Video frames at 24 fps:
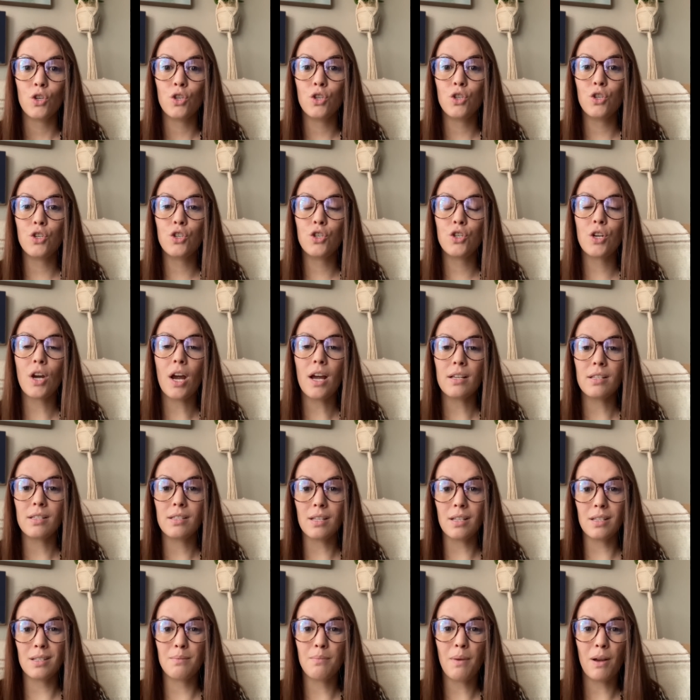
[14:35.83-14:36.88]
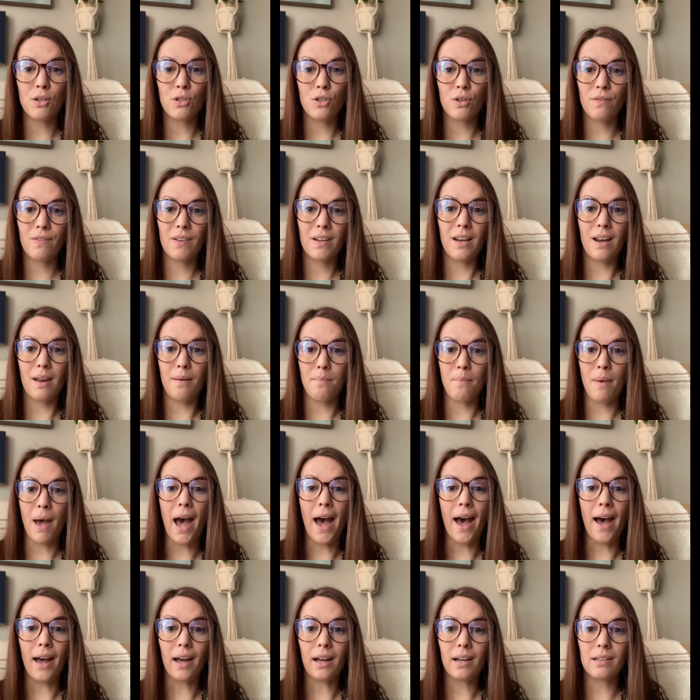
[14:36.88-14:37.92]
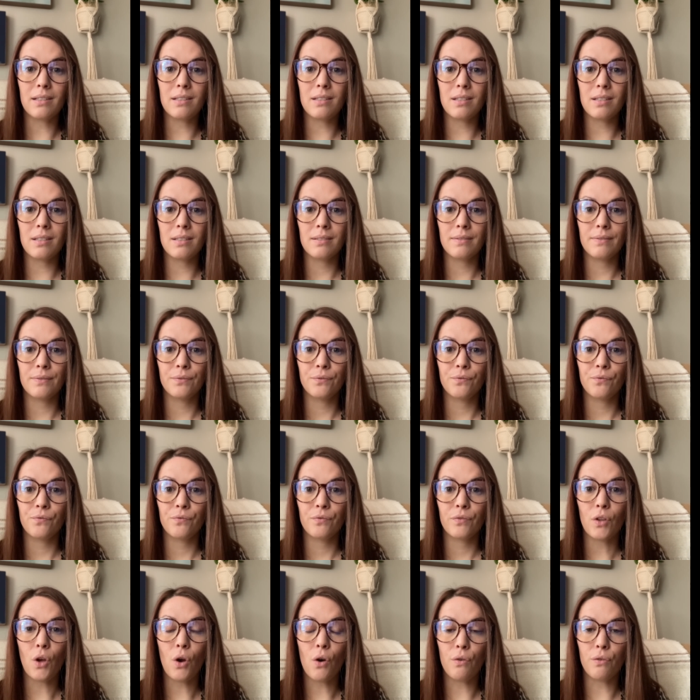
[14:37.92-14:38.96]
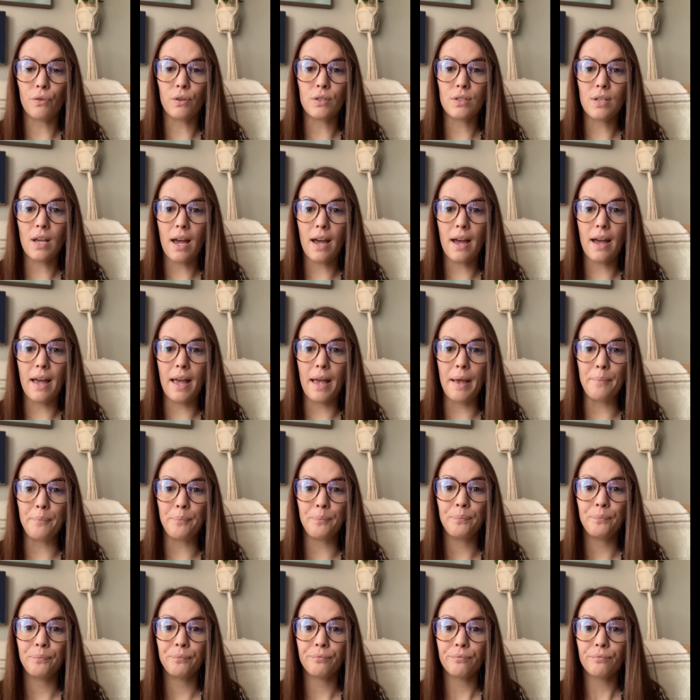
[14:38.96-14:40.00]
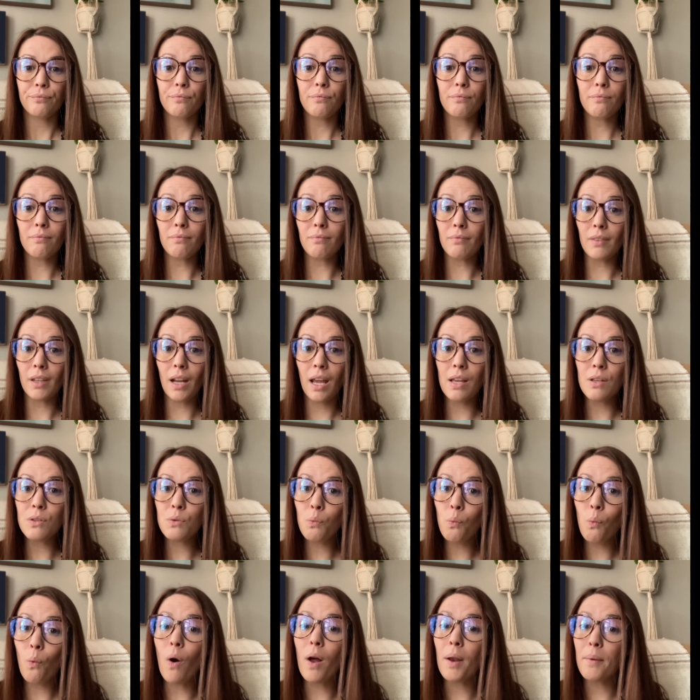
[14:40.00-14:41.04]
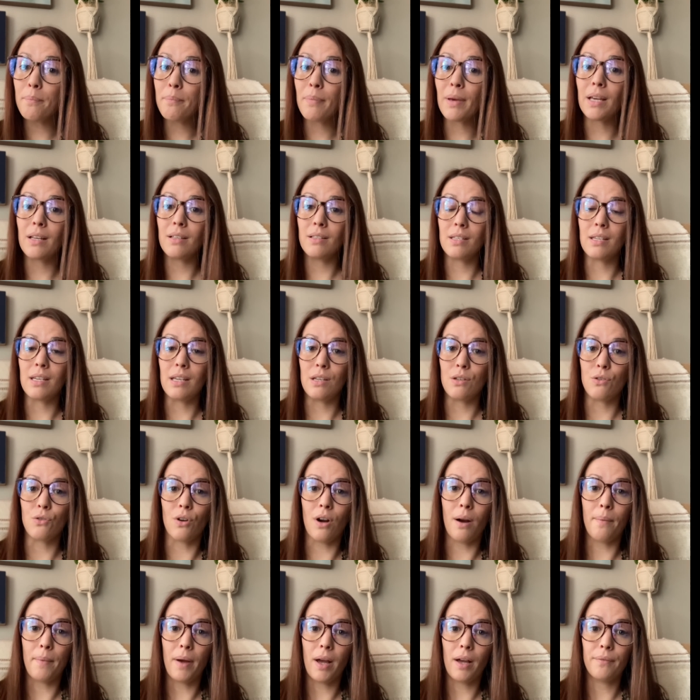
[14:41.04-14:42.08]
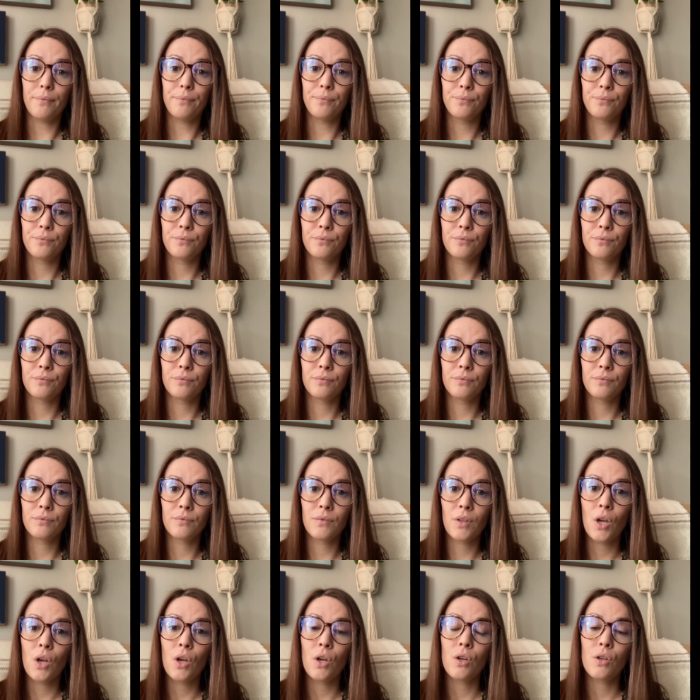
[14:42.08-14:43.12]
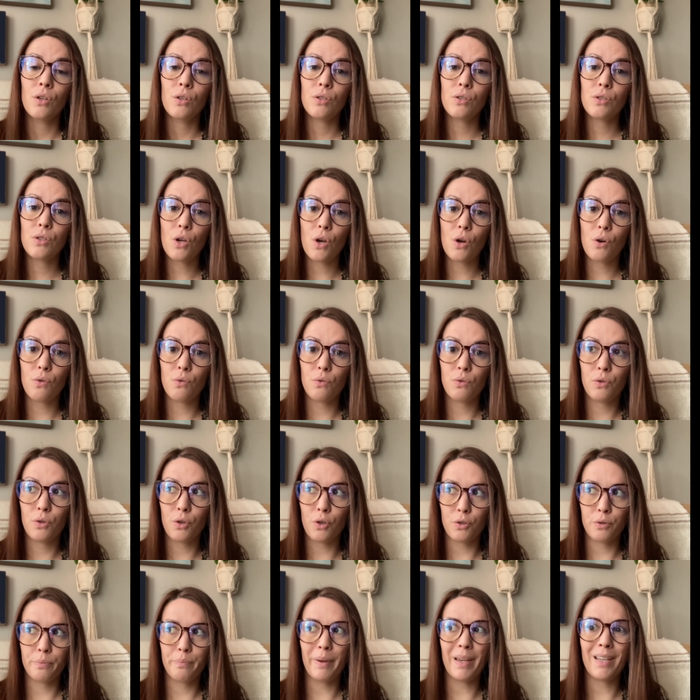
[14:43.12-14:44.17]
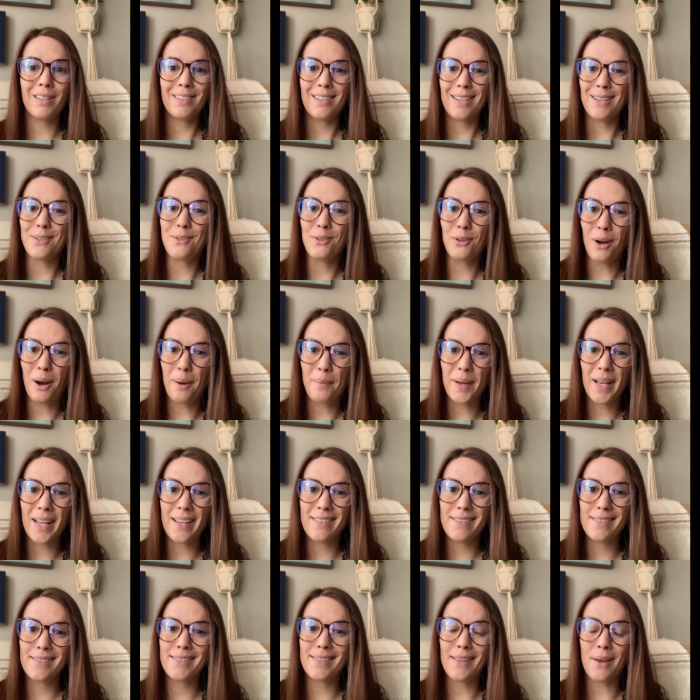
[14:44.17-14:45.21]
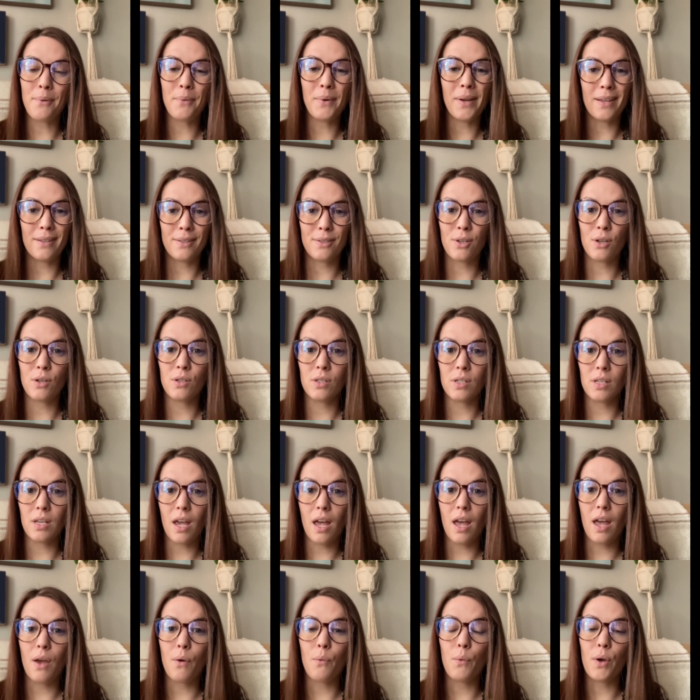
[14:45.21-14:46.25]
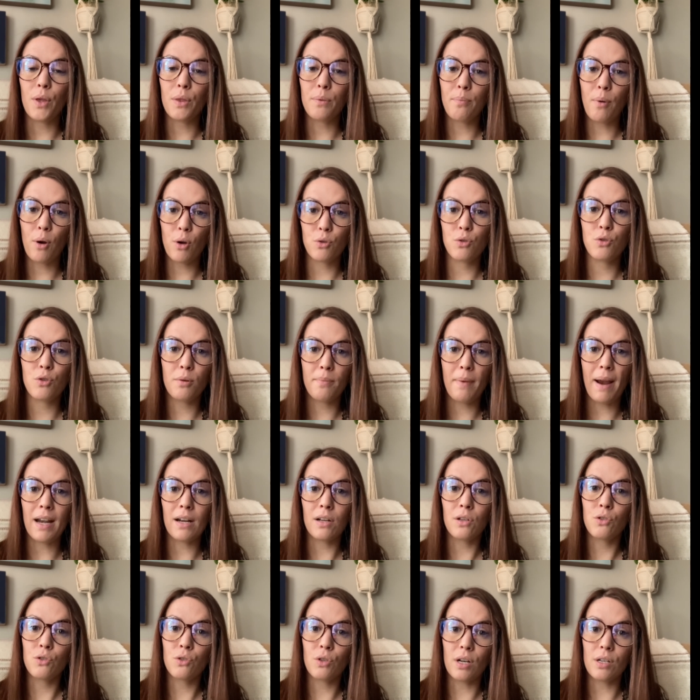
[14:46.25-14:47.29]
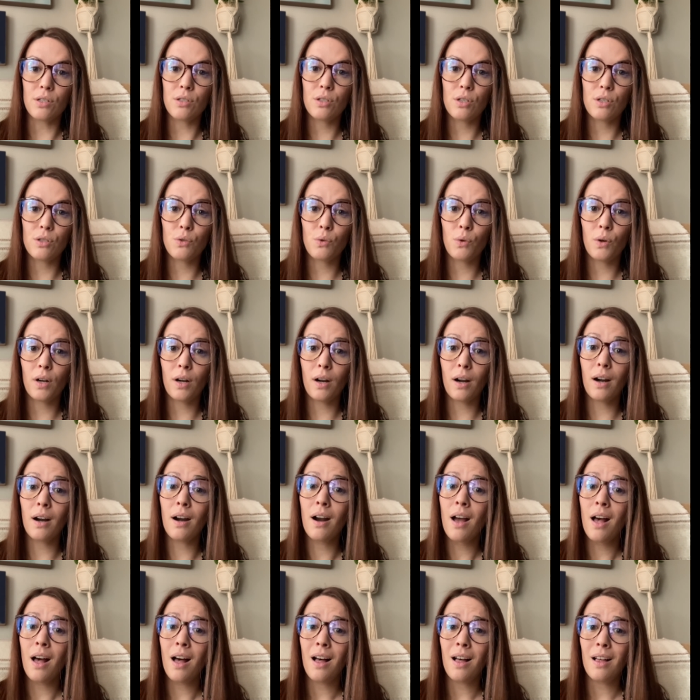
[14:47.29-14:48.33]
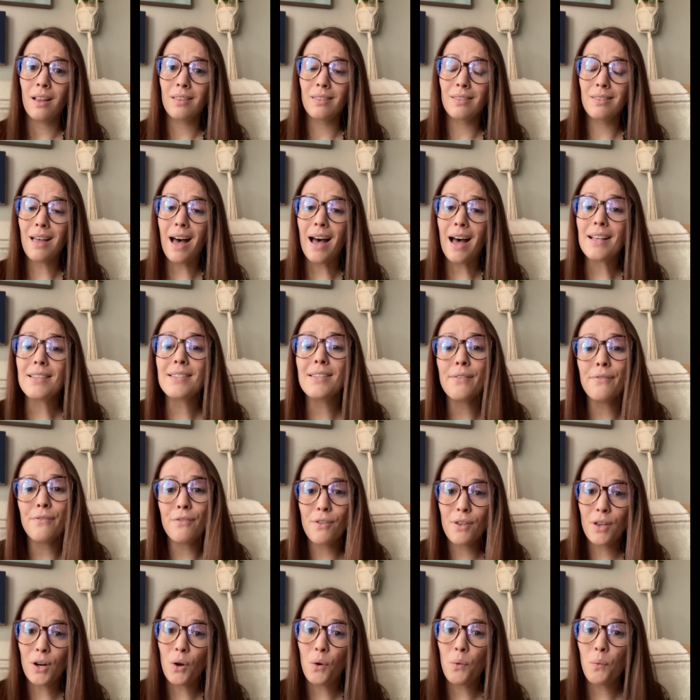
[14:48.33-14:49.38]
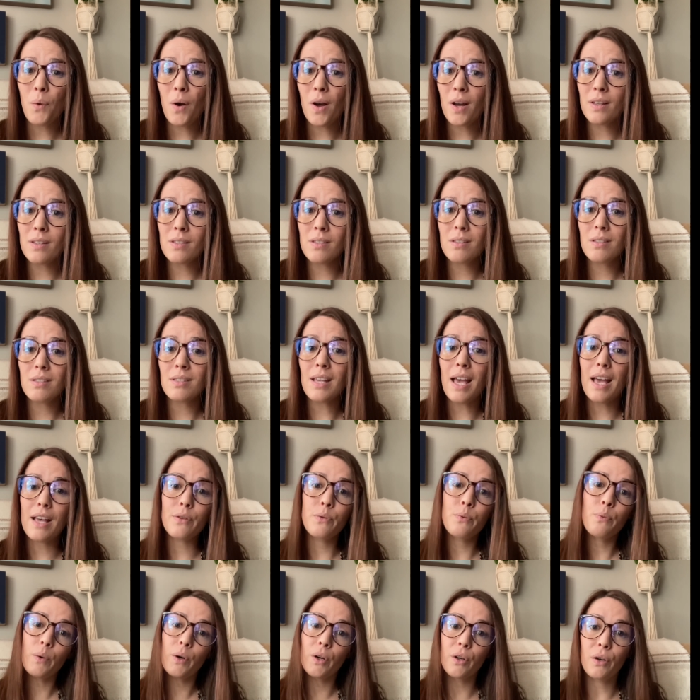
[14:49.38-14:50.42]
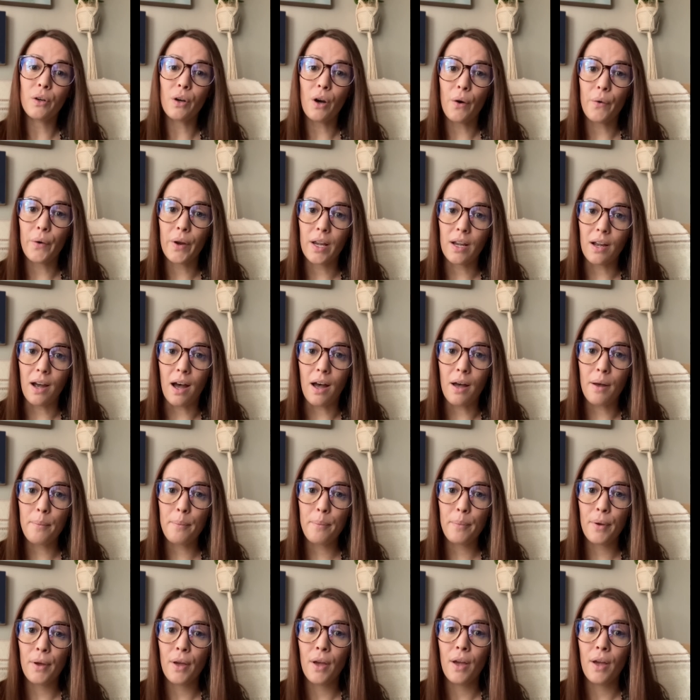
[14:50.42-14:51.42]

just as much of an impact over time as one big T trauma. So those big T traumas that we associate with post-traumatic stress disorder, lots of little ones as we're growing up